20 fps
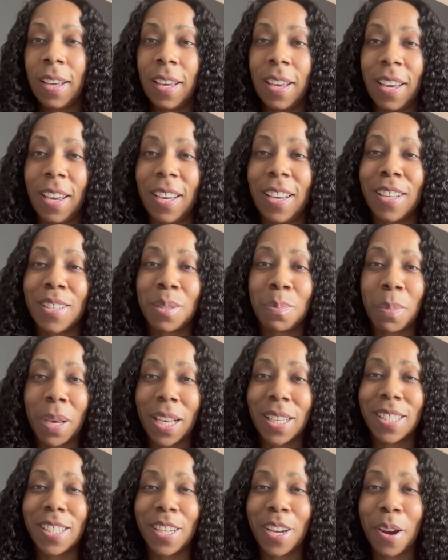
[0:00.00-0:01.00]
it gets
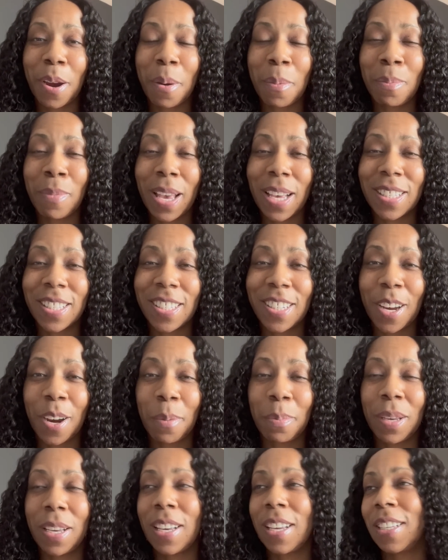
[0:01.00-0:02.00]
messier and messier
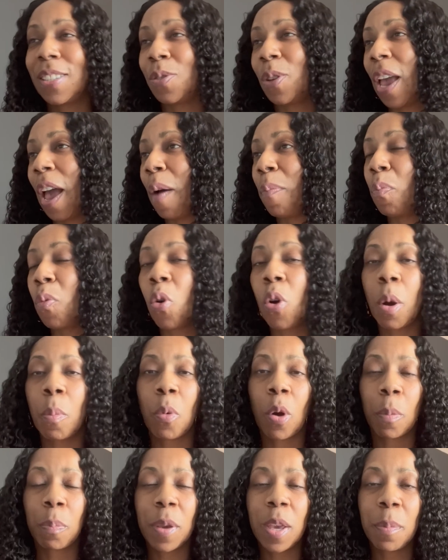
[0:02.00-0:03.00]
because we have more and
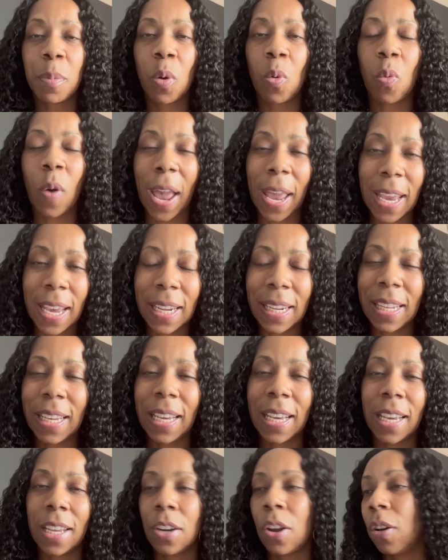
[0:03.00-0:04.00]
more people weighing
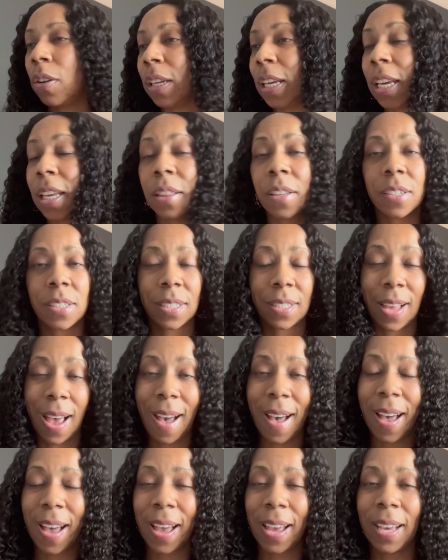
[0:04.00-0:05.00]
in on either
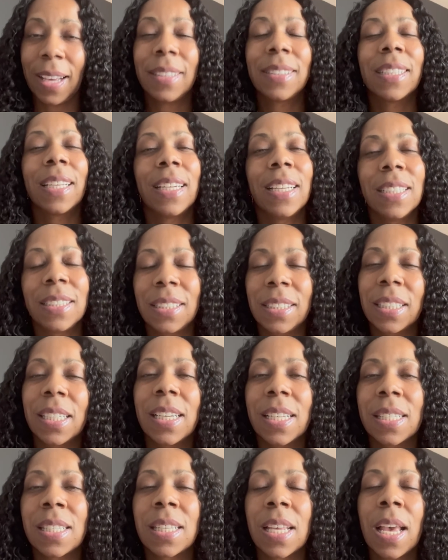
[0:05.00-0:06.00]
sides. And it's
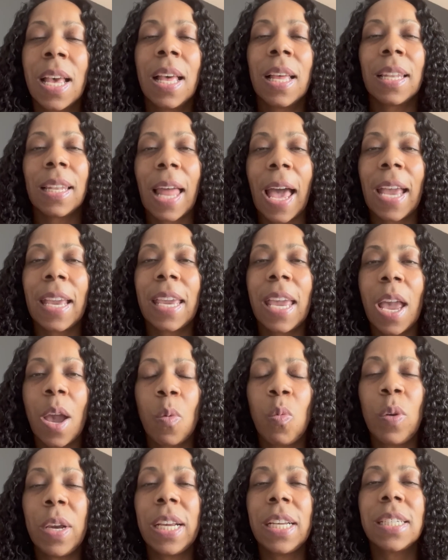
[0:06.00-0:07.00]
just like,
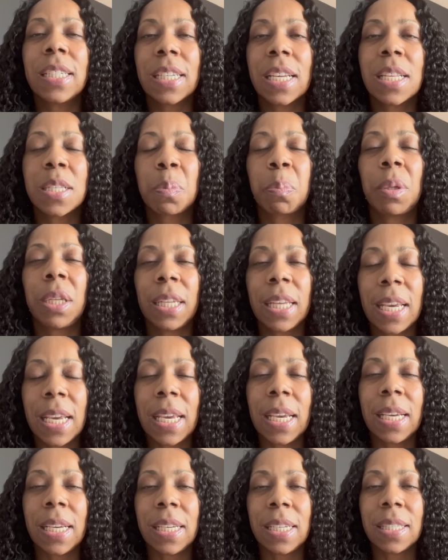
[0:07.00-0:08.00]
can we just
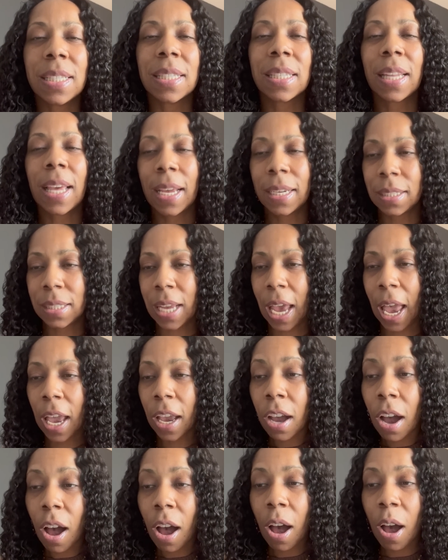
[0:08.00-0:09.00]
please let
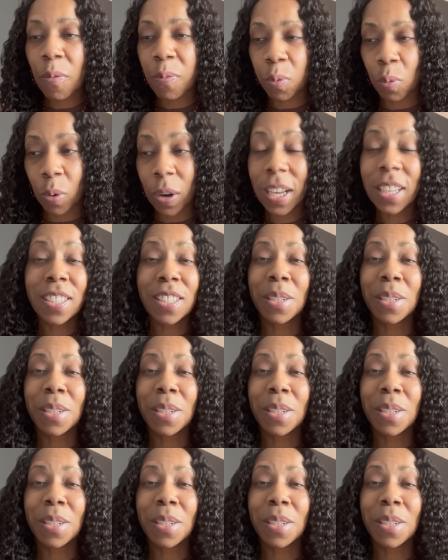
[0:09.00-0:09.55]
Takeoff, rest